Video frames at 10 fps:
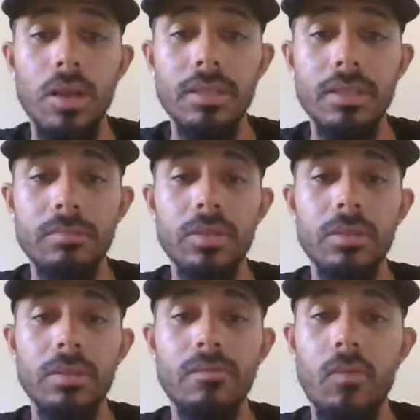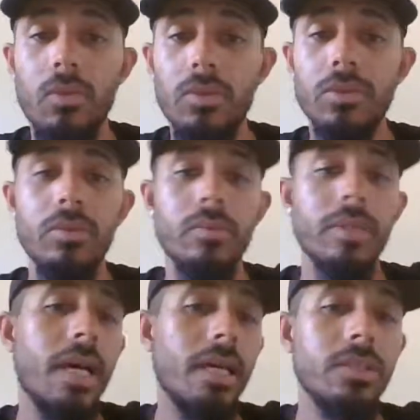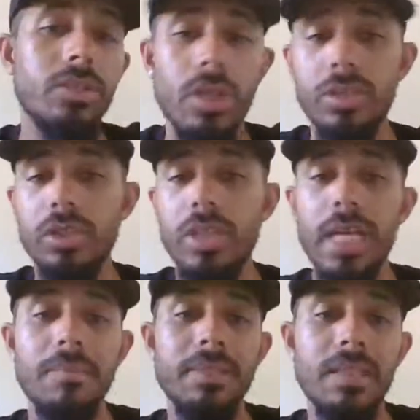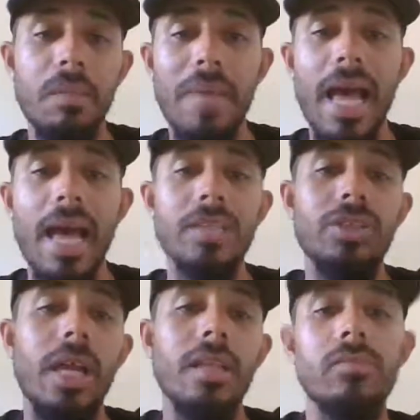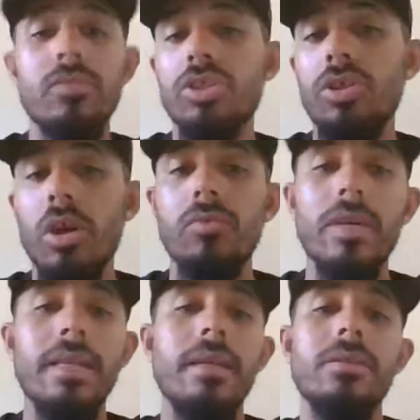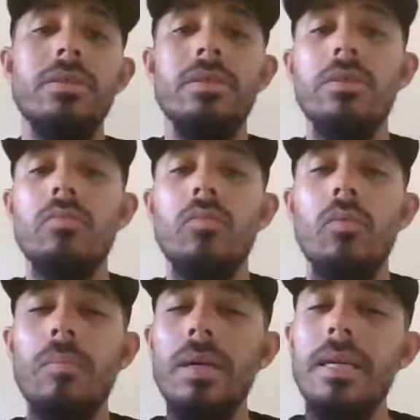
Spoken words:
awesome to look forward to. We got Josh Jacobs in the back, Jalen Richard right there too.